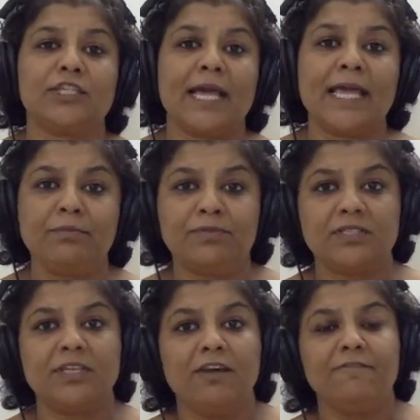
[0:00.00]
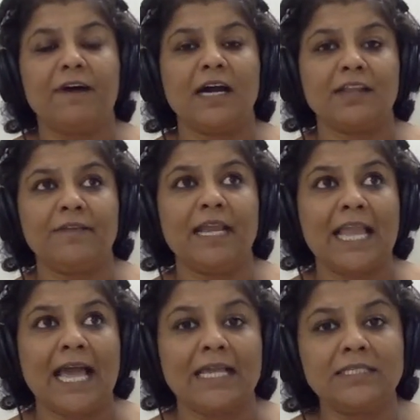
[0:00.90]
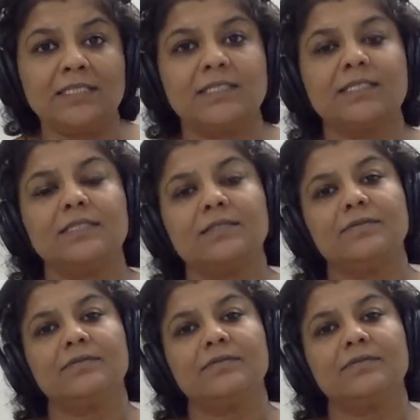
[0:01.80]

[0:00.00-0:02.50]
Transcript: tribes, faraway lands,